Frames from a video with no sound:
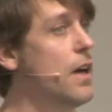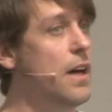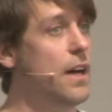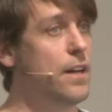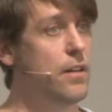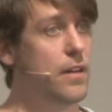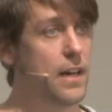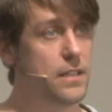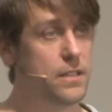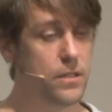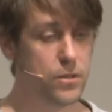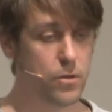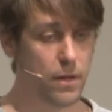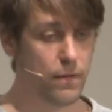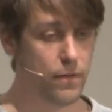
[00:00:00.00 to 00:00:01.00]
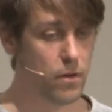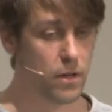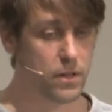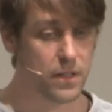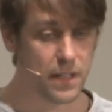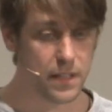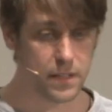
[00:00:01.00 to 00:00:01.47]
education. So if you're
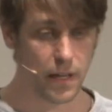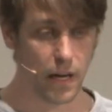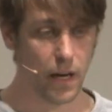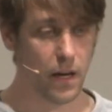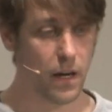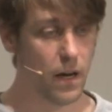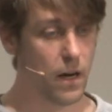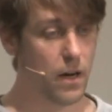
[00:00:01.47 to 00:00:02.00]
teaching,